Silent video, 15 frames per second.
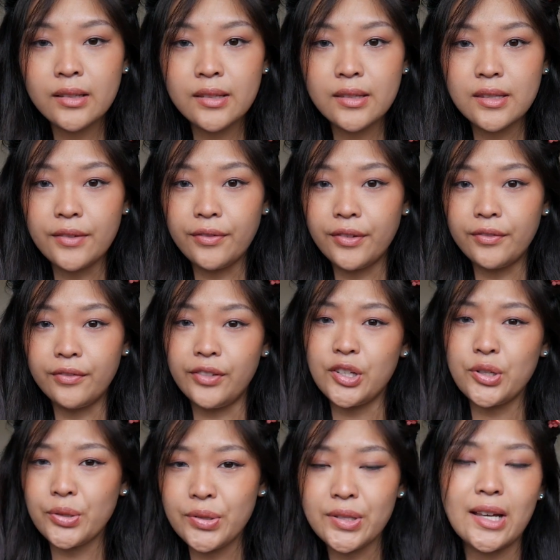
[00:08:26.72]
different
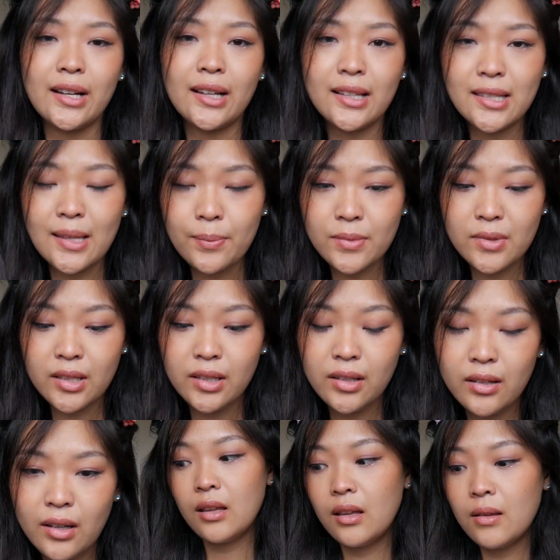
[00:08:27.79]
visuals aren't
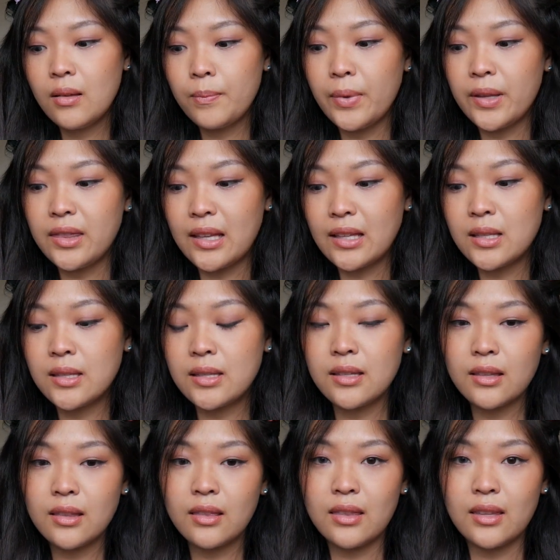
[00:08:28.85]
accepted, but that's
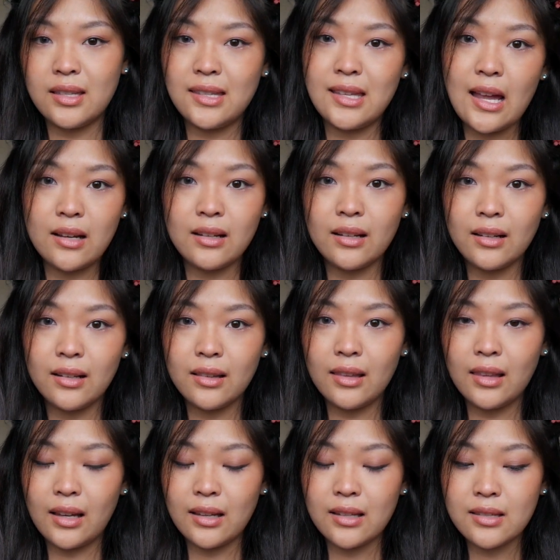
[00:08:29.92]
the standard
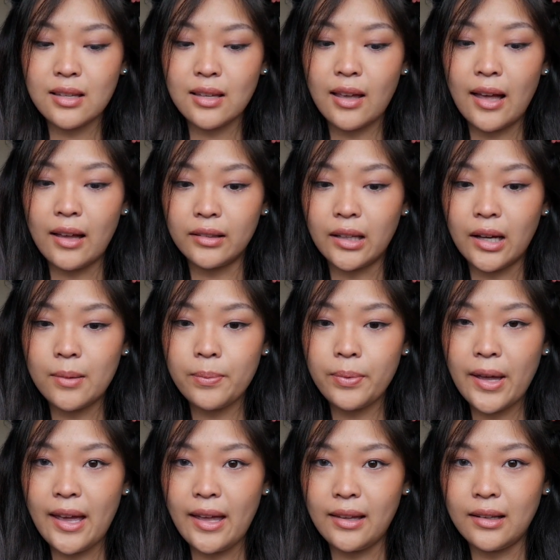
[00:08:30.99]
that gets held up.
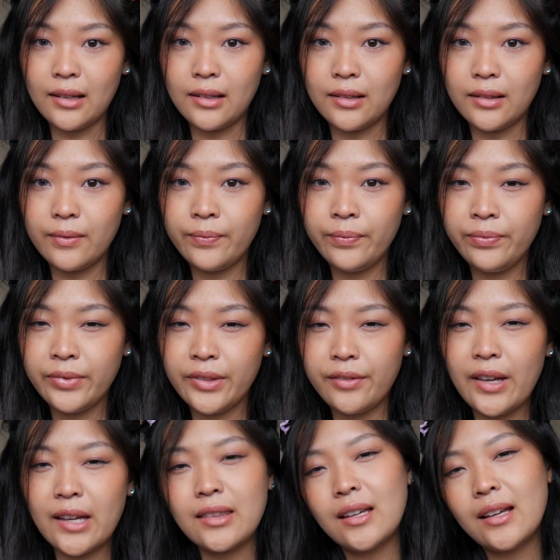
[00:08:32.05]
And the
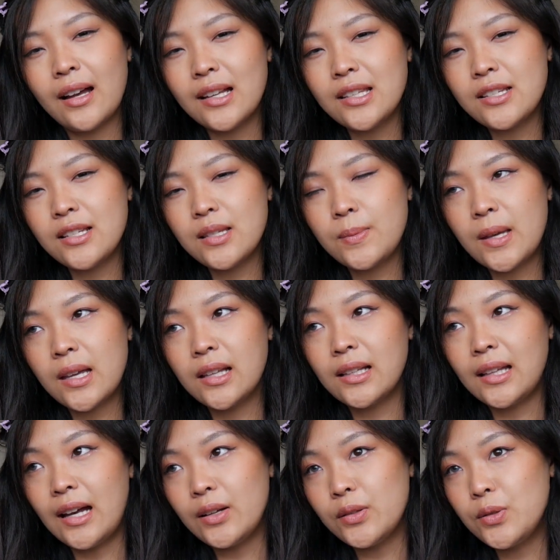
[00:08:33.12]
fact that kaachi is being
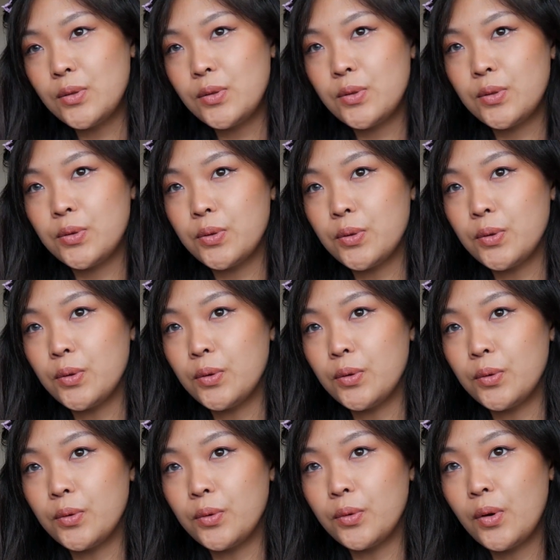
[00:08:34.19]
allowed
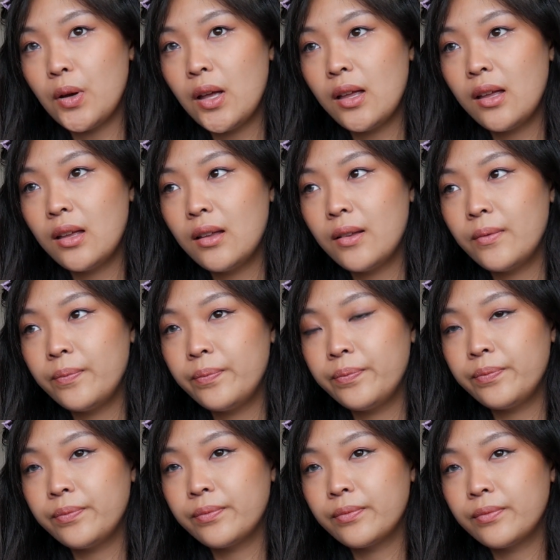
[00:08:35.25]
to
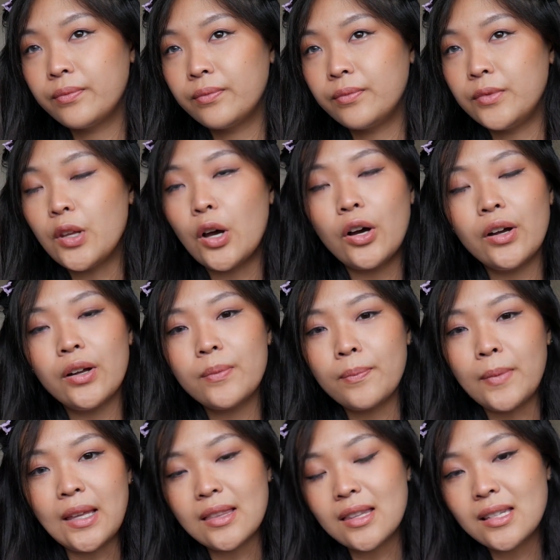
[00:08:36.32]
not
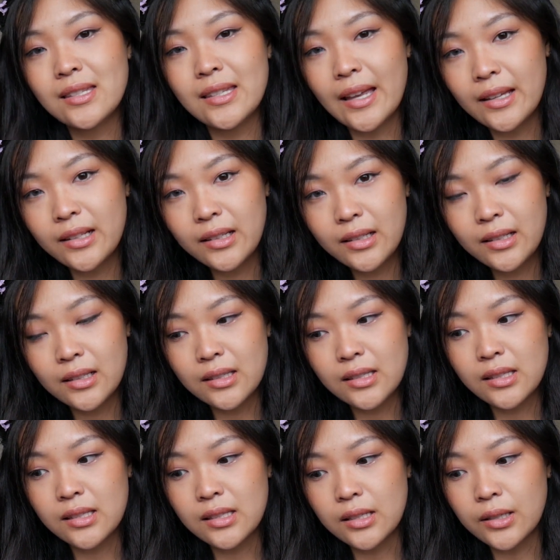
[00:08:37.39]
meet the standard and
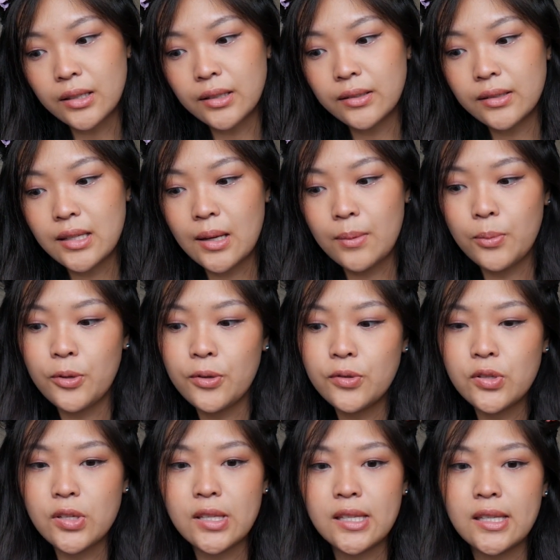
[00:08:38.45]
still debut
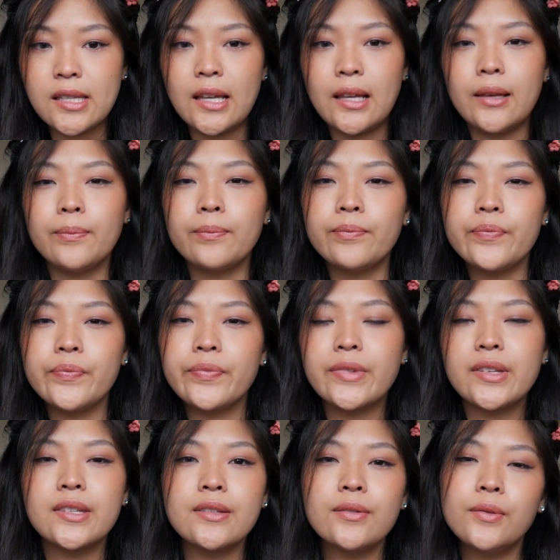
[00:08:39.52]
just seems
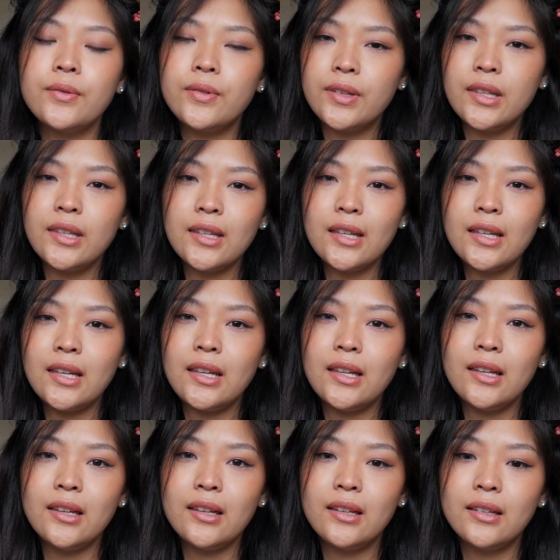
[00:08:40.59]

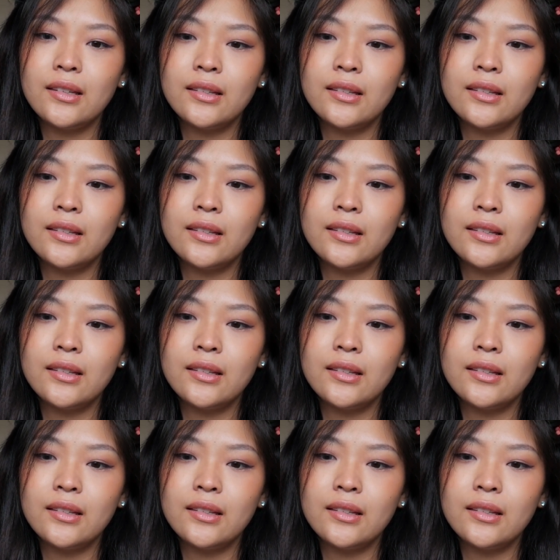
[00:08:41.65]
really